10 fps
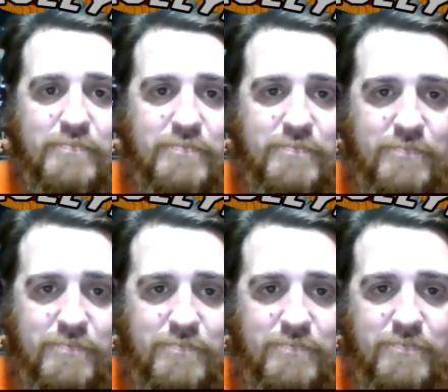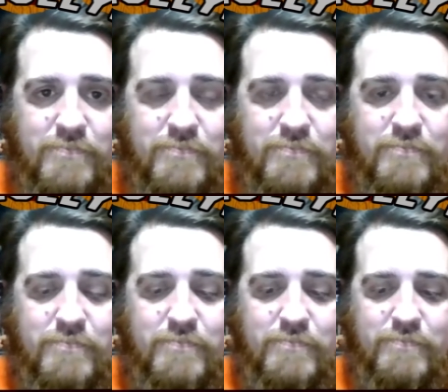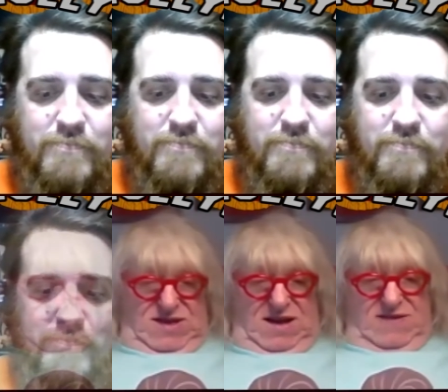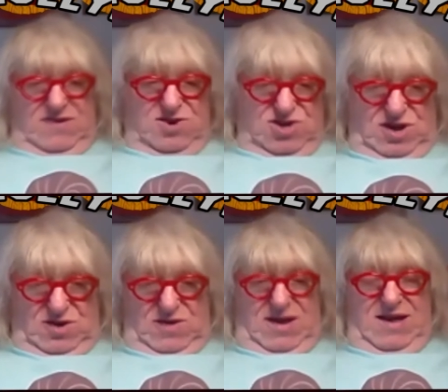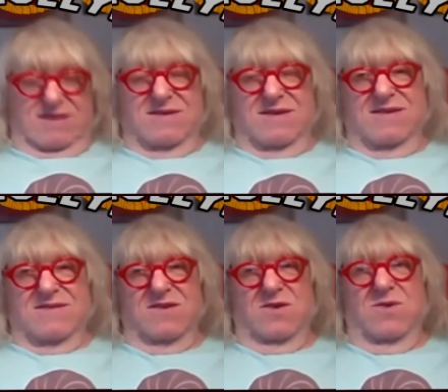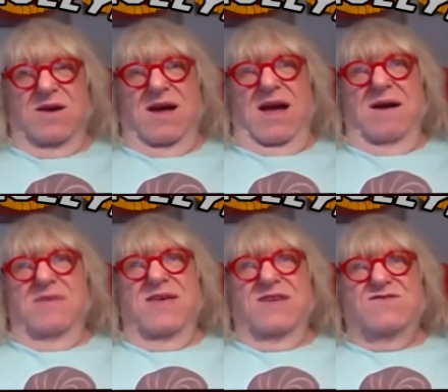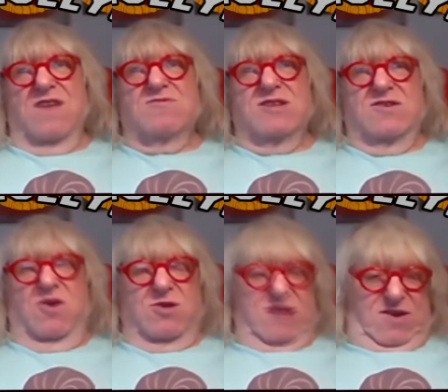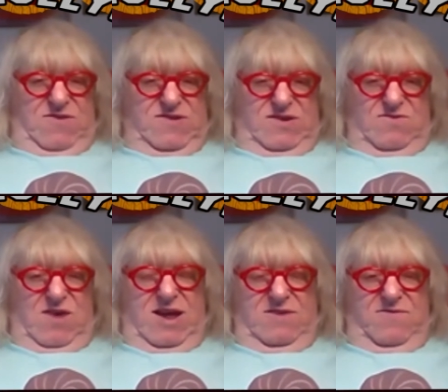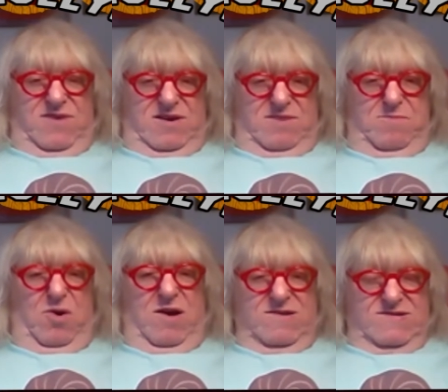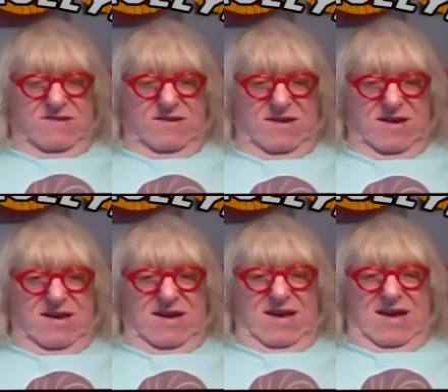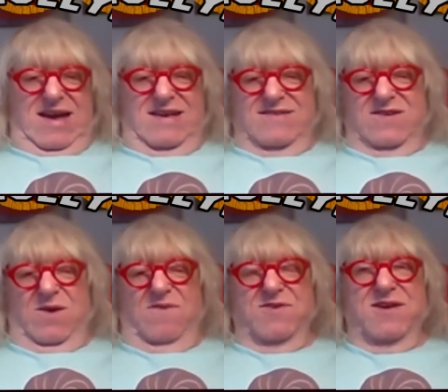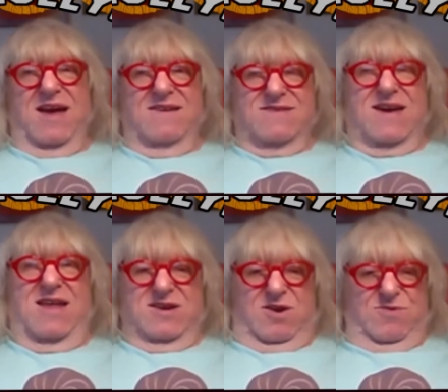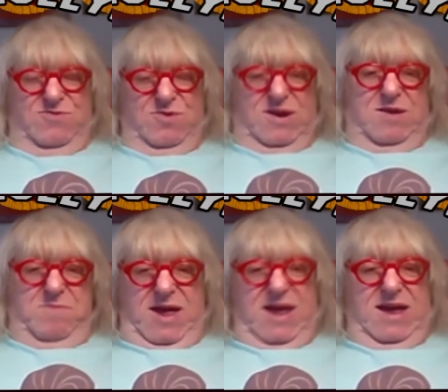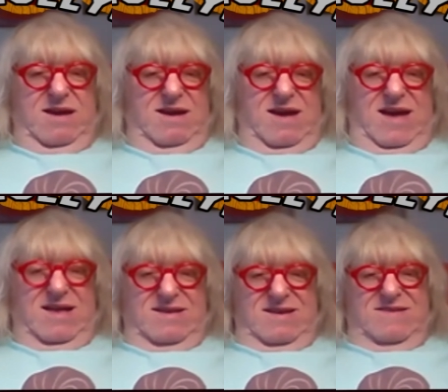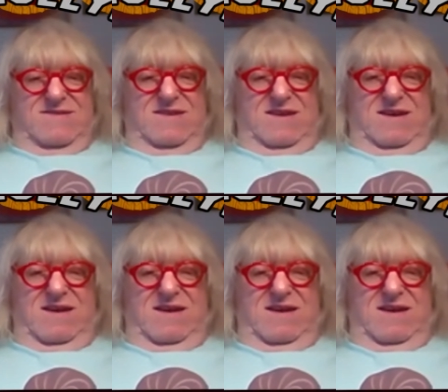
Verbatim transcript: and they bring them over to the Oscar show, and uh, so they generally are only interested in writing for their boss, and so everything has to kind of go through a committee, and it, uh,